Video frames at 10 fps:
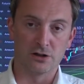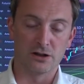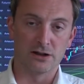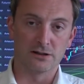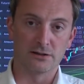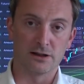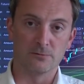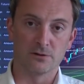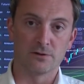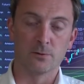Now, that
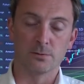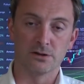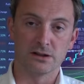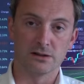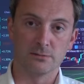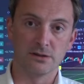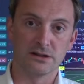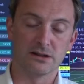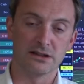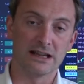was 4% of their
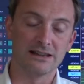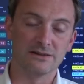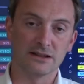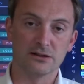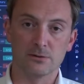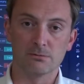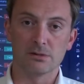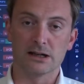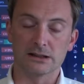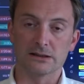business, yet they've seen no
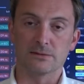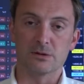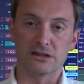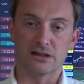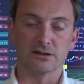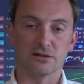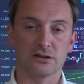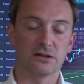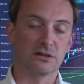impact despite sanctions.